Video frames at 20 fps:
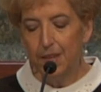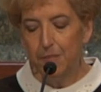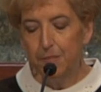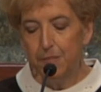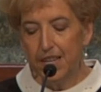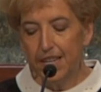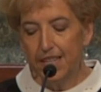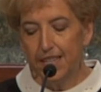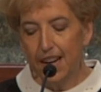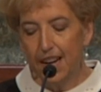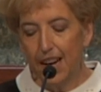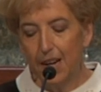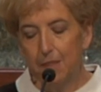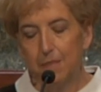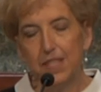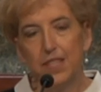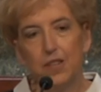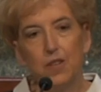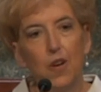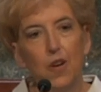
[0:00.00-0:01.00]
Many
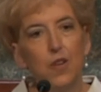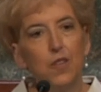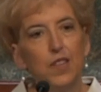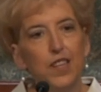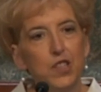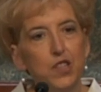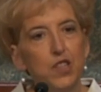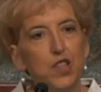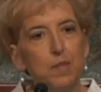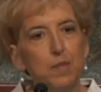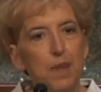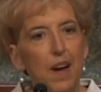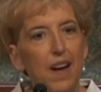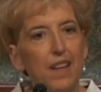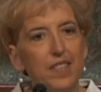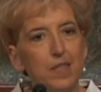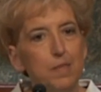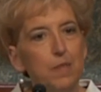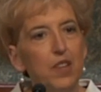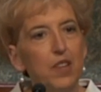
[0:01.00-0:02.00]
times there are only two
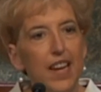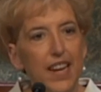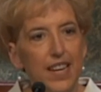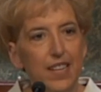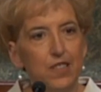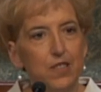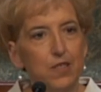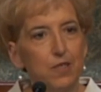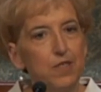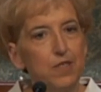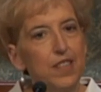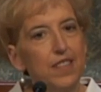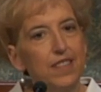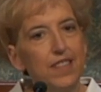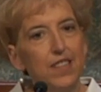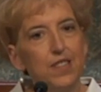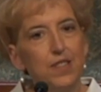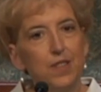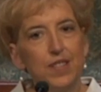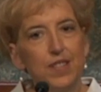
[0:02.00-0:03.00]
possible answers, and
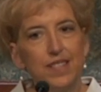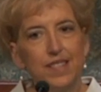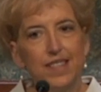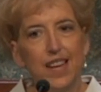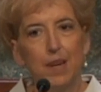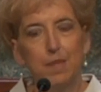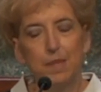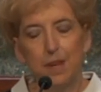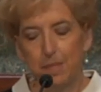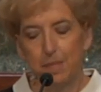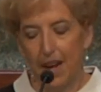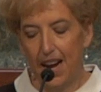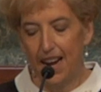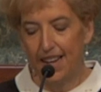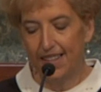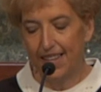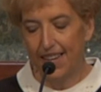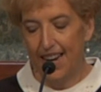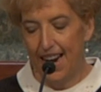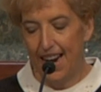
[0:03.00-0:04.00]
these are the same that
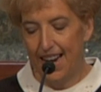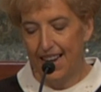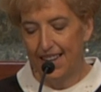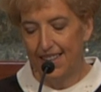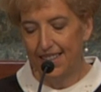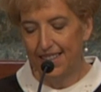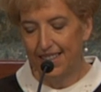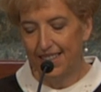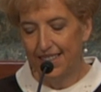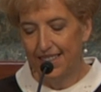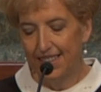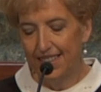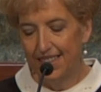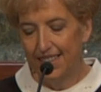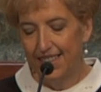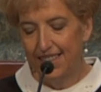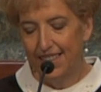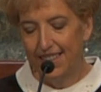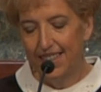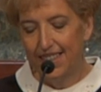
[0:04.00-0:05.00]
Pilate had.
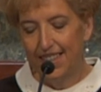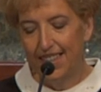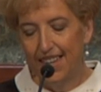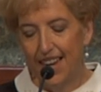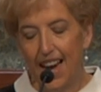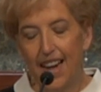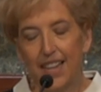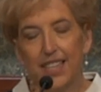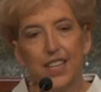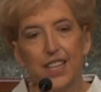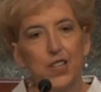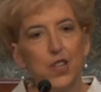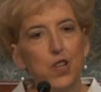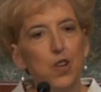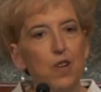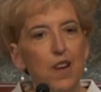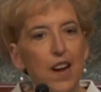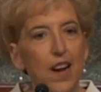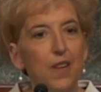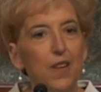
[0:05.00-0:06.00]
I can
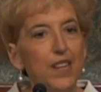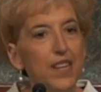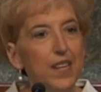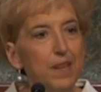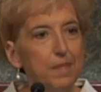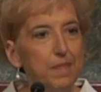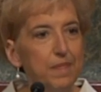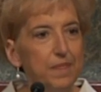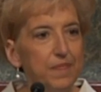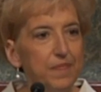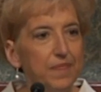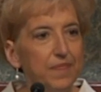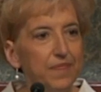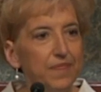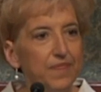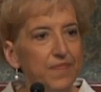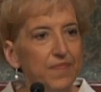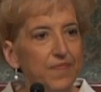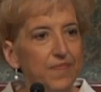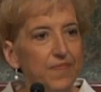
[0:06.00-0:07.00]
crown him,
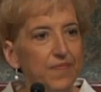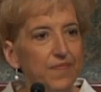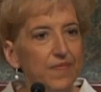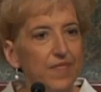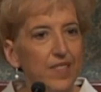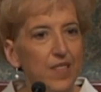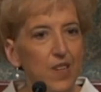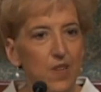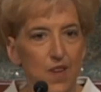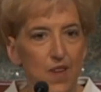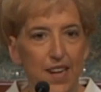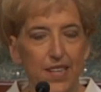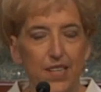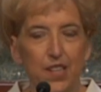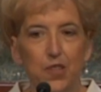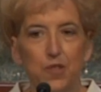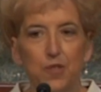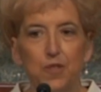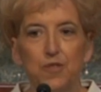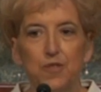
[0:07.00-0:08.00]
or I
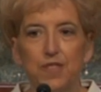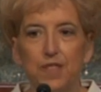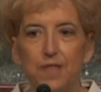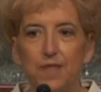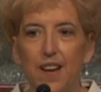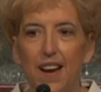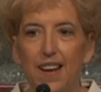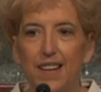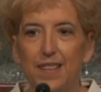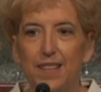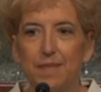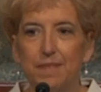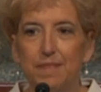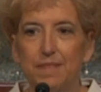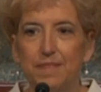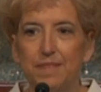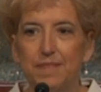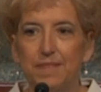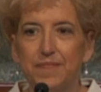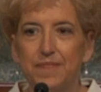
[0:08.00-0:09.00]
can crucify him.
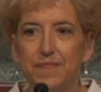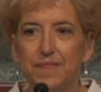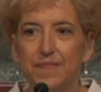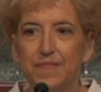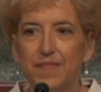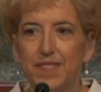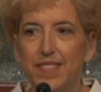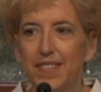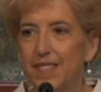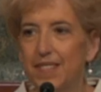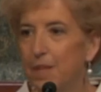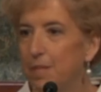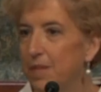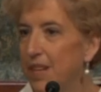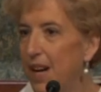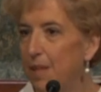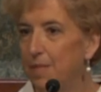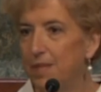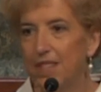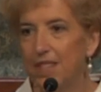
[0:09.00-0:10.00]

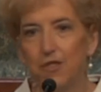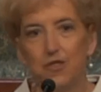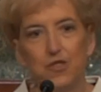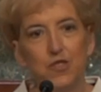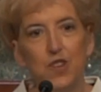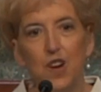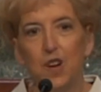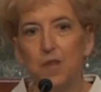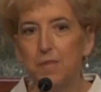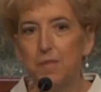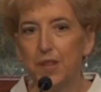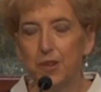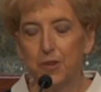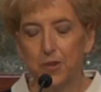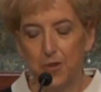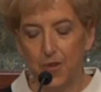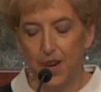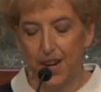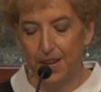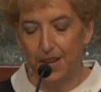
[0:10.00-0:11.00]
Sometimes there's no middle
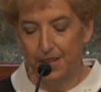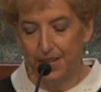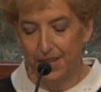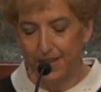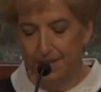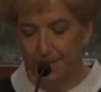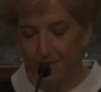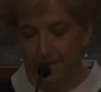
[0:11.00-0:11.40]
ground.